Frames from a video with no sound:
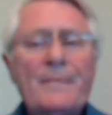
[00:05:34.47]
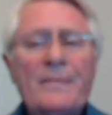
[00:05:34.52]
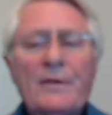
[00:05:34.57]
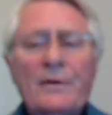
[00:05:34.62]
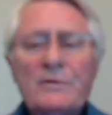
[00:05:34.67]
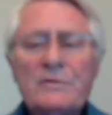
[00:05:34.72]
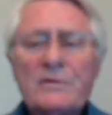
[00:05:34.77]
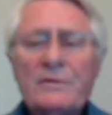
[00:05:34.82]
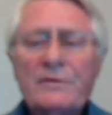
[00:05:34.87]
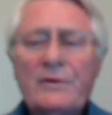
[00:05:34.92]

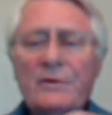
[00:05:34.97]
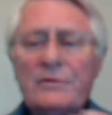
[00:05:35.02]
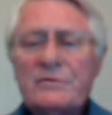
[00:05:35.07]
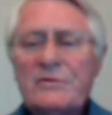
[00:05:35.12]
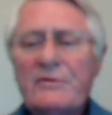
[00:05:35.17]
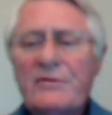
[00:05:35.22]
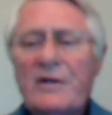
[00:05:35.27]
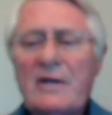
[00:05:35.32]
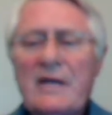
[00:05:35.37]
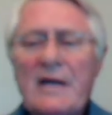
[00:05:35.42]

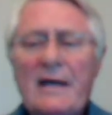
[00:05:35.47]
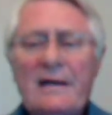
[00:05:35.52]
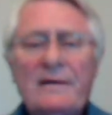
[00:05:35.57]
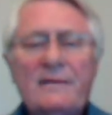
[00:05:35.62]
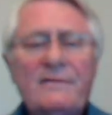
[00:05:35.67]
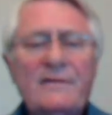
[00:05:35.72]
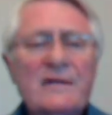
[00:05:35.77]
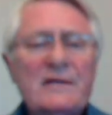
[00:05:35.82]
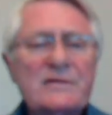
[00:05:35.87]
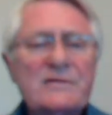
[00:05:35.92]
Those are the kind
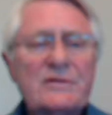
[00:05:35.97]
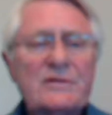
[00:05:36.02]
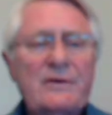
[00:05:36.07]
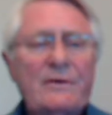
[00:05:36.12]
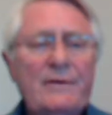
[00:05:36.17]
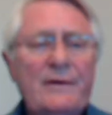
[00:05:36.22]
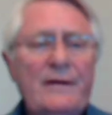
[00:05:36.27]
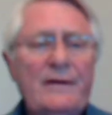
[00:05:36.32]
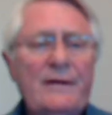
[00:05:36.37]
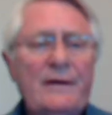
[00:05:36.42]
of things that
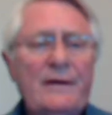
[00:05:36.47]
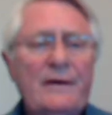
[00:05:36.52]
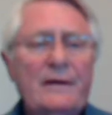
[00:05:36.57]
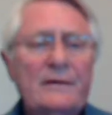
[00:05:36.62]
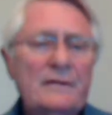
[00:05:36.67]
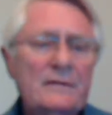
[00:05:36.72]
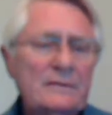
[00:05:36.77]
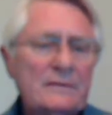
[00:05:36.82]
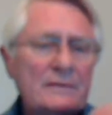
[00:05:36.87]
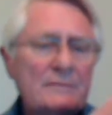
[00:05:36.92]
are in
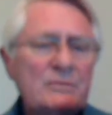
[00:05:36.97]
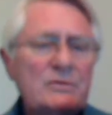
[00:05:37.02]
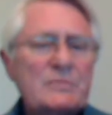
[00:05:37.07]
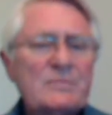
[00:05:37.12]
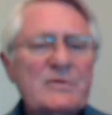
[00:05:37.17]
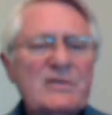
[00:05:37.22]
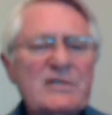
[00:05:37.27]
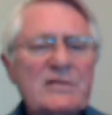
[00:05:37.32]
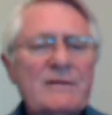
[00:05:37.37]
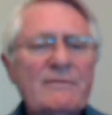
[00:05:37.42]
there.
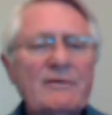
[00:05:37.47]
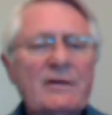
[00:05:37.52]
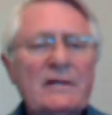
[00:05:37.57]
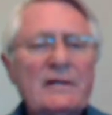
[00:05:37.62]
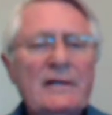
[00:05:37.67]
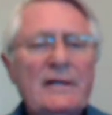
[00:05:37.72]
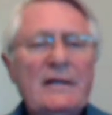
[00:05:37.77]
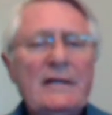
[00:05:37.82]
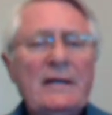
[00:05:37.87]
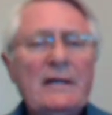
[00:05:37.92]

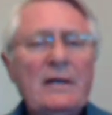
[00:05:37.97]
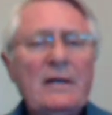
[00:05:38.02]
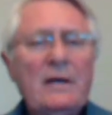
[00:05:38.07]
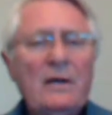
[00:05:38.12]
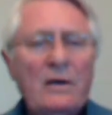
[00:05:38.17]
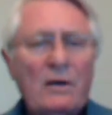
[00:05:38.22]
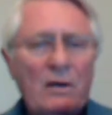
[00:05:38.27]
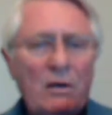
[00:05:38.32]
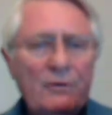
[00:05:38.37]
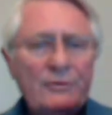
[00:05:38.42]
Specifically,
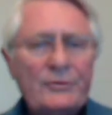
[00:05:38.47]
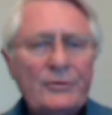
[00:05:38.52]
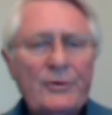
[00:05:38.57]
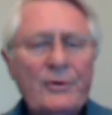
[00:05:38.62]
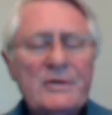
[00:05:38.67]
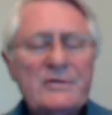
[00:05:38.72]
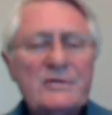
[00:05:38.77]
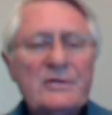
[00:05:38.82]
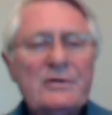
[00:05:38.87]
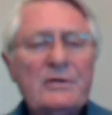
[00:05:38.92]

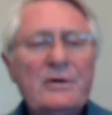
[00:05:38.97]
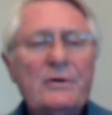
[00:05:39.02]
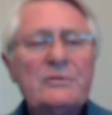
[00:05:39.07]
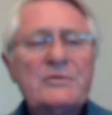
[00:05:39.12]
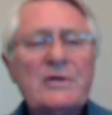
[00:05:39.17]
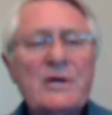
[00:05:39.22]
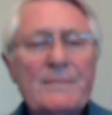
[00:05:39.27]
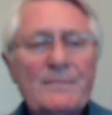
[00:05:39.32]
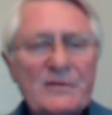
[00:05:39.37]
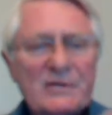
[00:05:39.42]
also as it
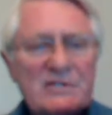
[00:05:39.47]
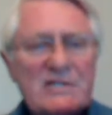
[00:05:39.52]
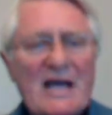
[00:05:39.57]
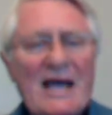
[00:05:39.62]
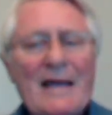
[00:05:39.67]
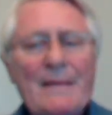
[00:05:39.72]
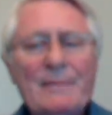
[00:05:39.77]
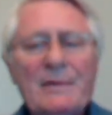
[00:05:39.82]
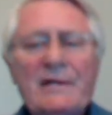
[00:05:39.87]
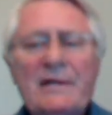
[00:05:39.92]
goes up, the
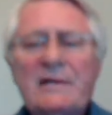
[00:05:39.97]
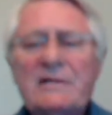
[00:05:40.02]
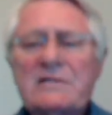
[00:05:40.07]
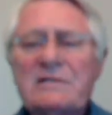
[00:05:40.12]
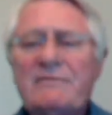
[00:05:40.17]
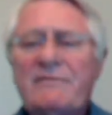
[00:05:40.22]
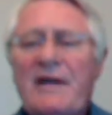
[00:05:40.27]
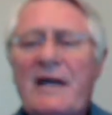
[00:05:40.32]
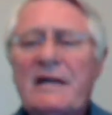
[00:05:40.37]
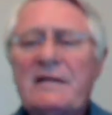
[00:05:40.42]

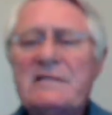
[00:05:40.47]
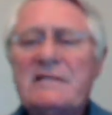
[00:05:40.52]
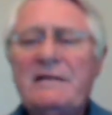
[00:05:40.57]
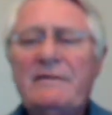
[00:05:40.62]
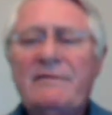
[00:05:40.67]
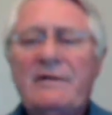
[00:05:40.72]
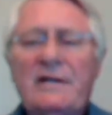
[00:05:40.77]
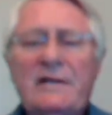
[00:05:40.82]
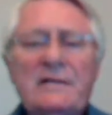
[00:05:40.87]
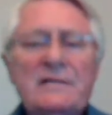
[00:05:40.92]
timeliness of
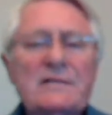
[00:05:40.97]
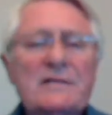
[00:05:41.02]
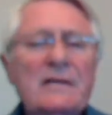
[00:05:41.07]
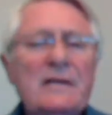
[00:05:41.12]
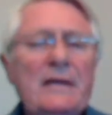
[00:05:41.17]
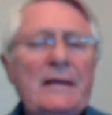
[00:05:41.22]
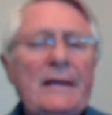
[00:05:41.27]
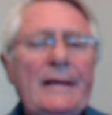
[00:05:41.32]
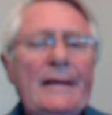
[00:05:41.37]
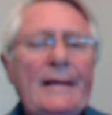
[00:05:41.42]
activities,
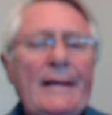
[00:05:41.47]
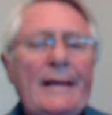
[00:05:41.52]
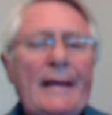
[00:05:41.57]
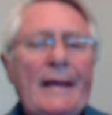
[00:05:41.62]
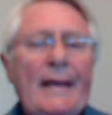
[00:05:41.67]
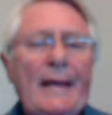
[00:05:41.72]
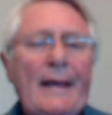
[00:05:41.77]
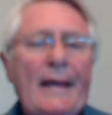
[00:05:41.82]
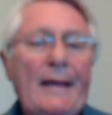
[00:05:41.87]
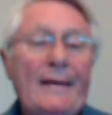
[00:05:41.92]

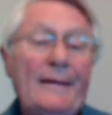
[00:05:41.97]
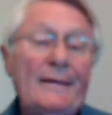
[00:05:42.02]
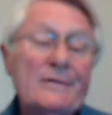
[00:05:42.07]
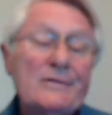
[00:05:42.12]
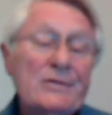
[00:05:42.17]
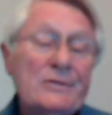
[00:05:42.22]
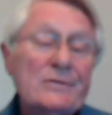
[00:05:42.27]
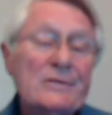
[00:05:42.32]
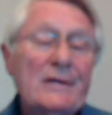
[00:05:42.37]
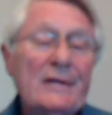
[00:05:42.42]
and
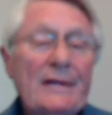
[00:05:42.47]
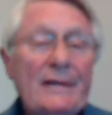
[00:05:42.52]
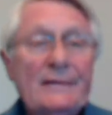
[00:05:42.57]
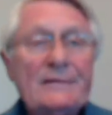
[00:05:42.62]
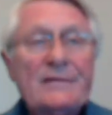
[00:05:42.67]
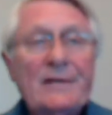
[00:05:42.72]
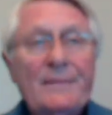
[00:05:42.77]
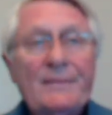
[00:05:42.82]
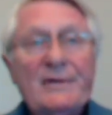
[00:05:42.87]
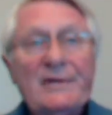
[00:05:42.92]
there's usually
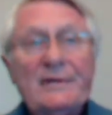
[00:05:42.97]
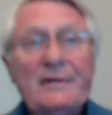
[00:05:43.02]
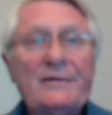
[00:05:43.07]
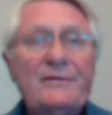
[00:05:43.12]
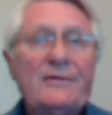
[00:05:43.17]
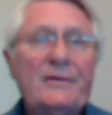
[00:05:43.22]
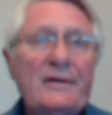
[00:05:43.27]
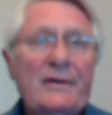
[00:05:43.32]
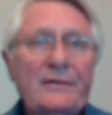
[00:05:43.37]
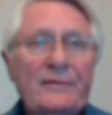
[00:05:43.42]
something that
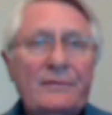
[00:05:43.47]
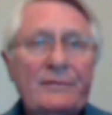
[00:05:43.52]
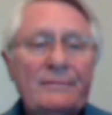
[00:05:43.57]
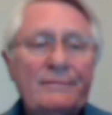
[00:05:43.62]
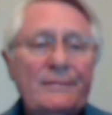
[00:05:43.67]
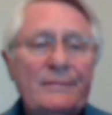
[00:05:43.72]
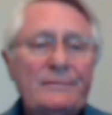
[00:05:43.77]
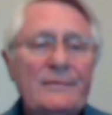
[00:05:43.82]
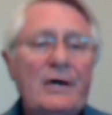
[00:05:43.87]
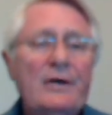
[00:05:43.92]

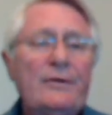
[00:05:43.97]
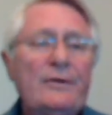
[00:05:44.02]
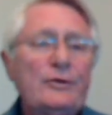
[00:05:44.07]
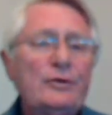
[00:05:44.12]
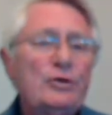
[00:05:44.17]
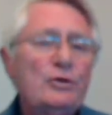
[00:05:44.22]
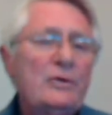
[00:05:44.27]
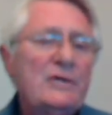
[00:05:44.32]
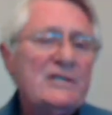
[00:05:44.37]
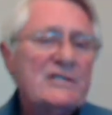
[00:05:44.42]
says other
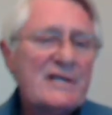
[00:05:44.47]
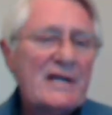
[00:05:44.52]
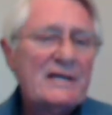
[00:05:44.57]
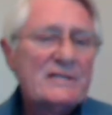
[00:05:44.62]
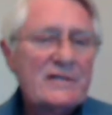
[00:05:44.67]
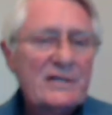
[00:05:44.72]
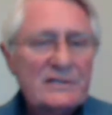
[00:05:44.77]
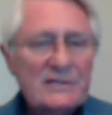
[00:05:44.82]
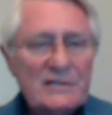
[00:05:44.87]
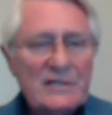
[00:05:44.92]
duties
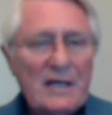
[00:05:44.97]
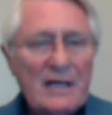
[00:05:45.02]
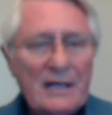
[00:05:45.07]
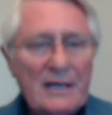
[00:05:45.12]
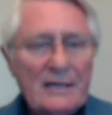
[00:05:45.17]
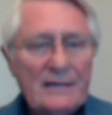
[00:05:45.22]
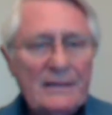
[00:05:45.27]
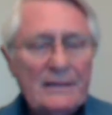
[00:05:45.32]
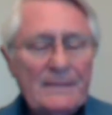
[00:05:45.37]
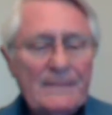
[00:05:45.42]
as
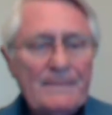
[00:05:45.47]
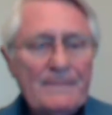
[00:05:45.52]
assigned.